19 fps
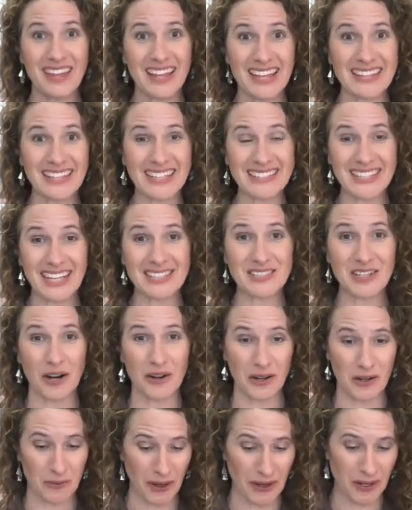let's get
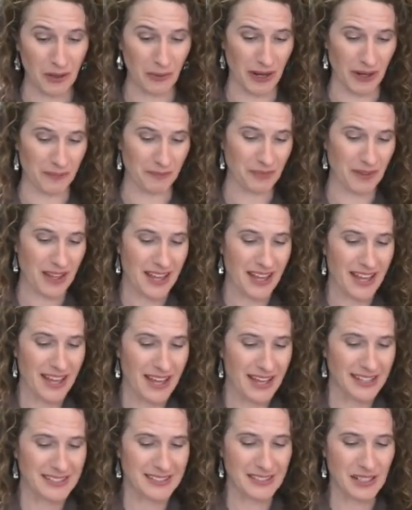started right away.
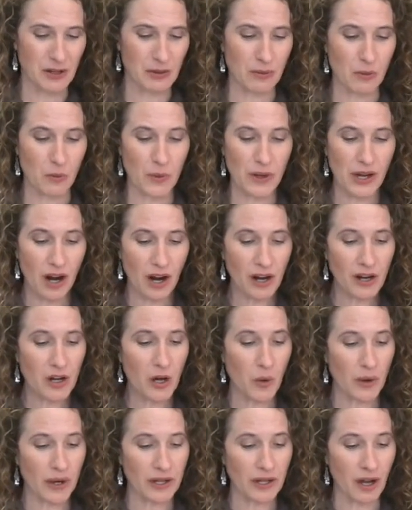So we are
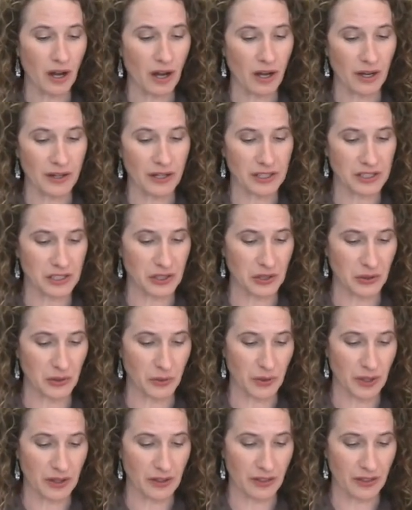going on
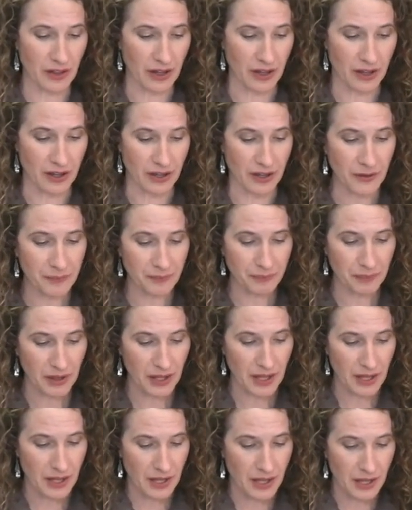to the
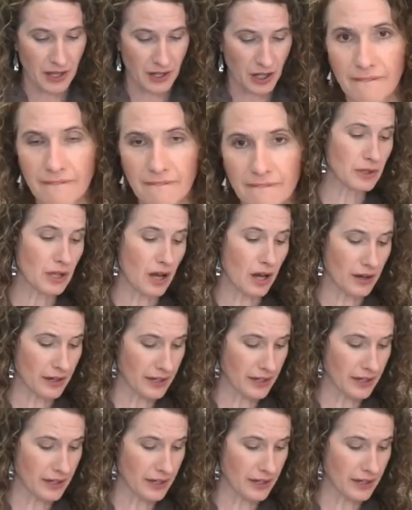block.